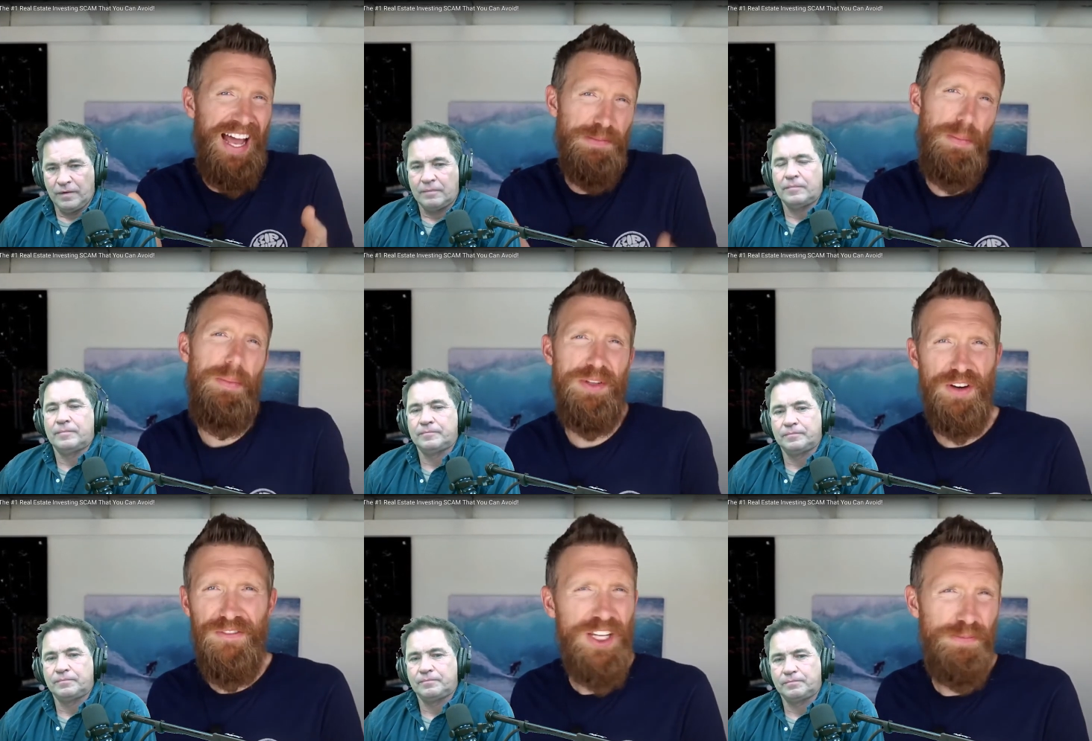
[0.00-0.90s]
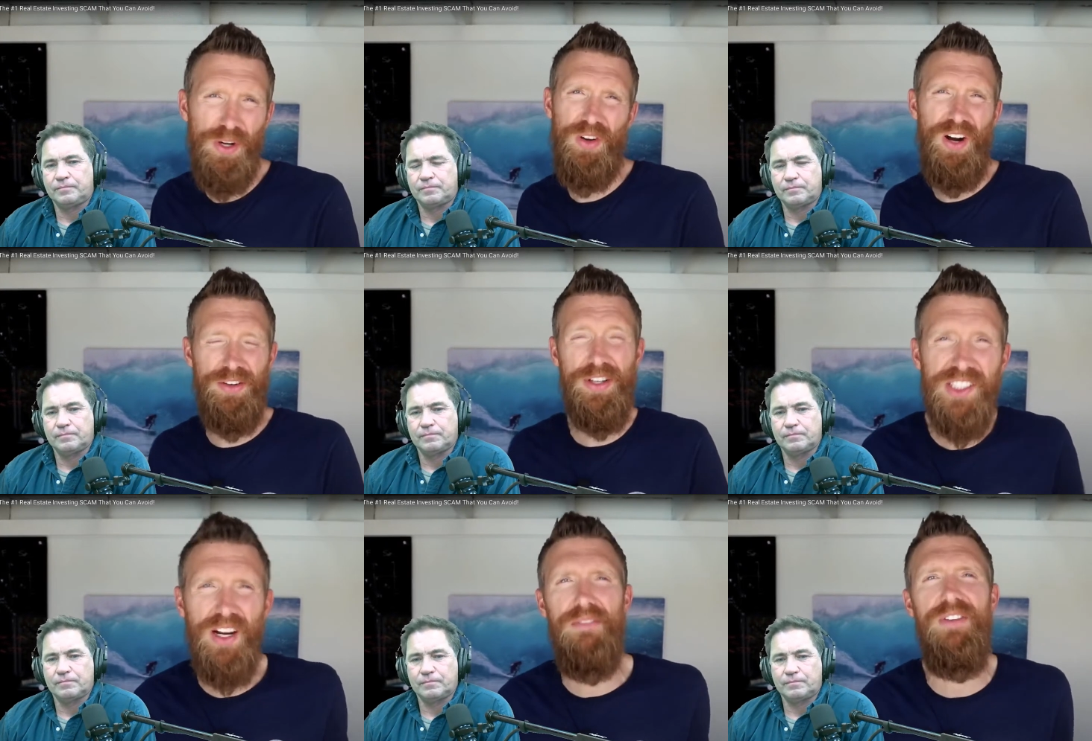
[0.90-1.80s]
Speaker 1: seen ads pop up on your Facebook or on
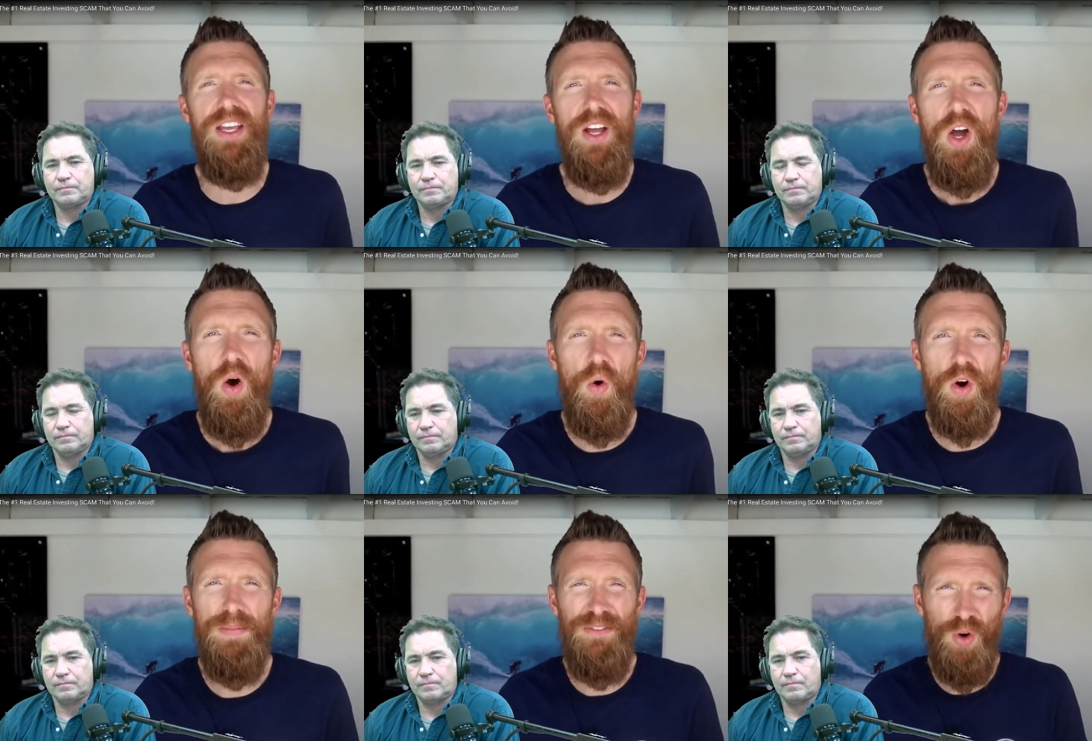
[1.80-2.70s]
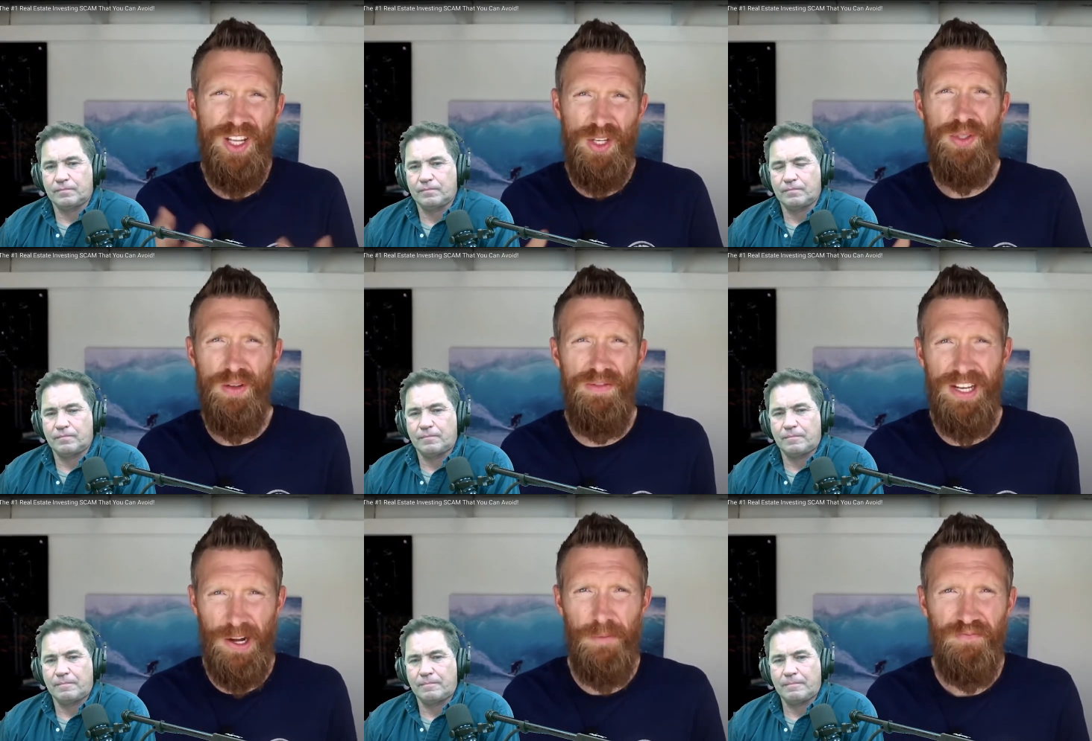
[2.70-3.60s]
your Instagram feed, or before a
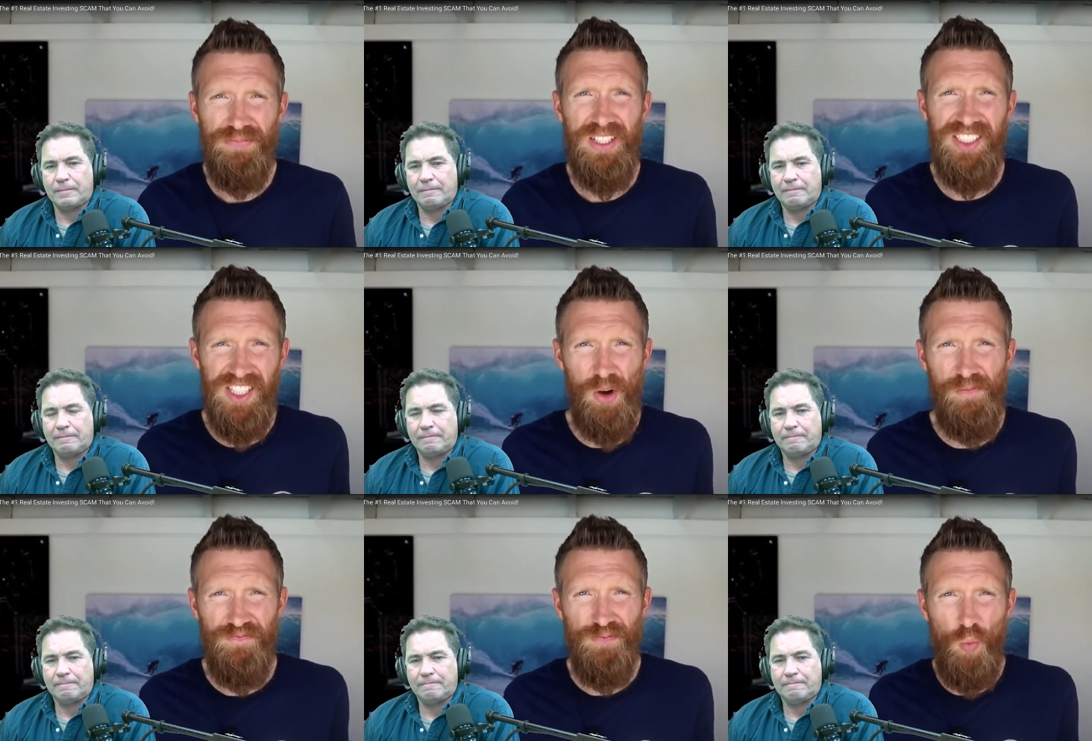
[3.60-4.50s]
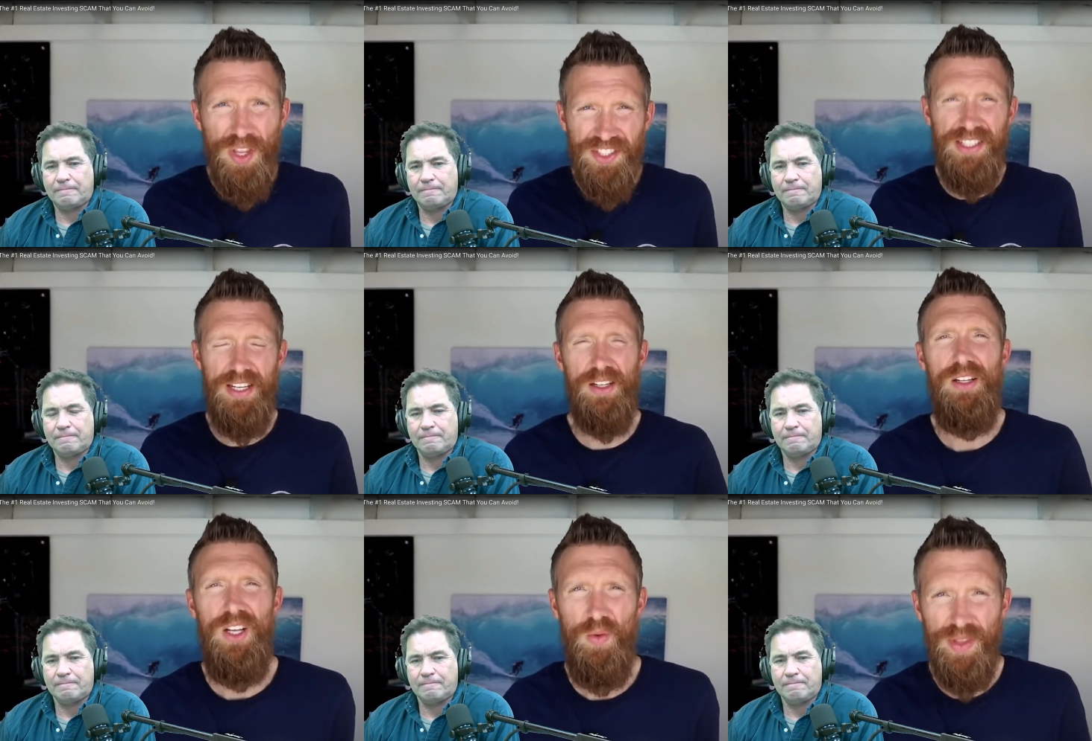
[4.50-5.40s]
YouTube video. So, what's the
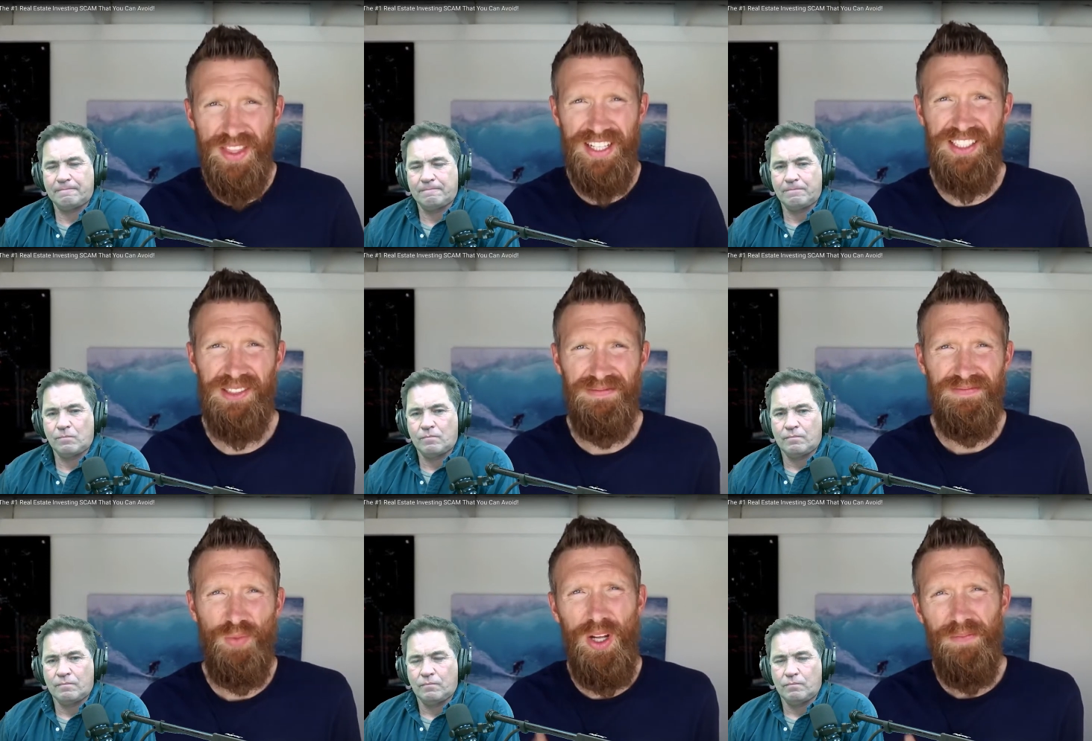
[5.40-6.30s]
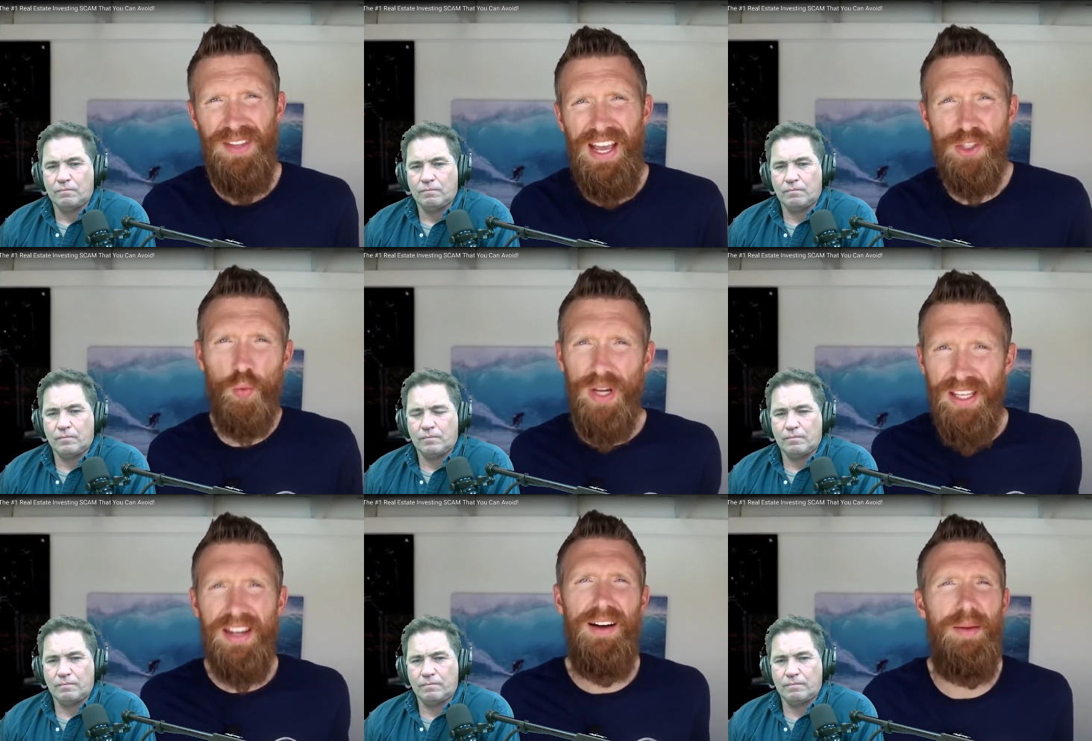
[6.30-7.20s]
deal with these? Well, it's a
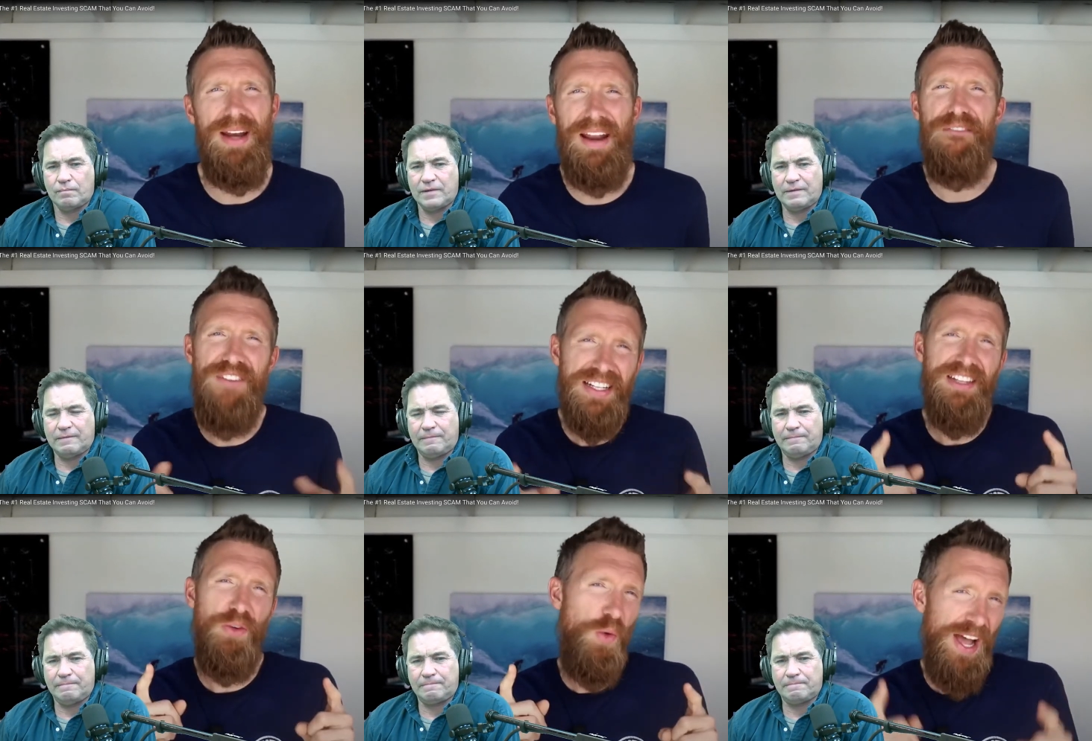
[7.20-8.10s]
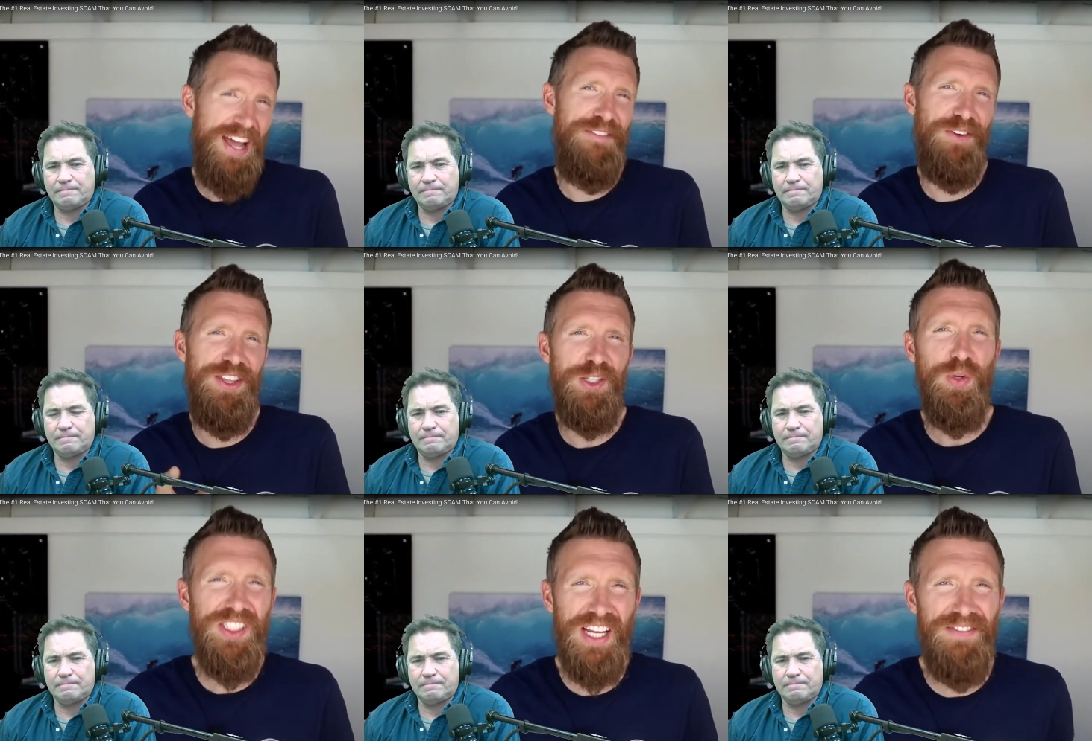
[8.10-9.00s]
really common and effective way for
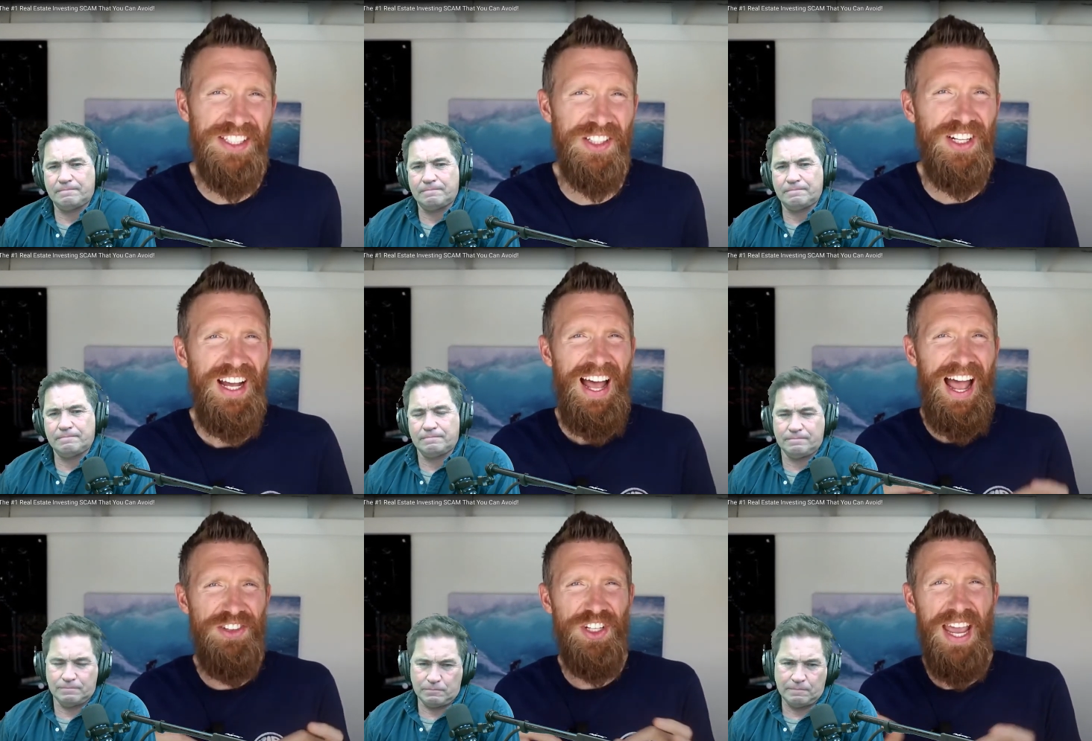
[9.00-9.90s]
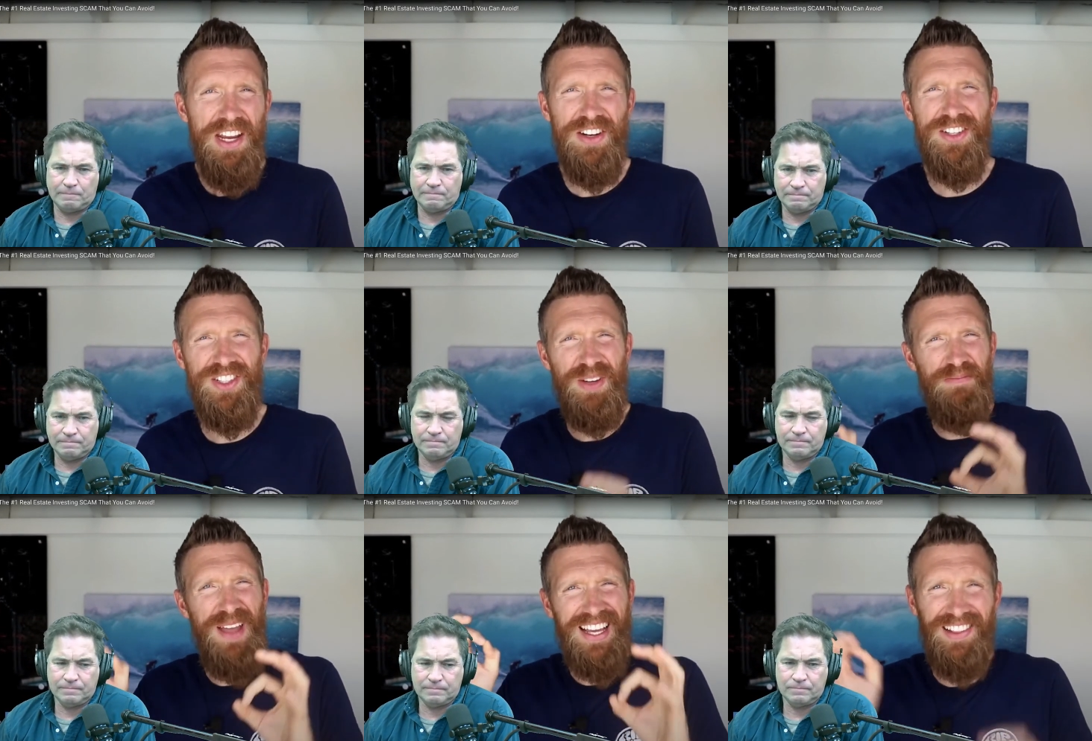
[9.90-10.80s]
these real estate investor educators to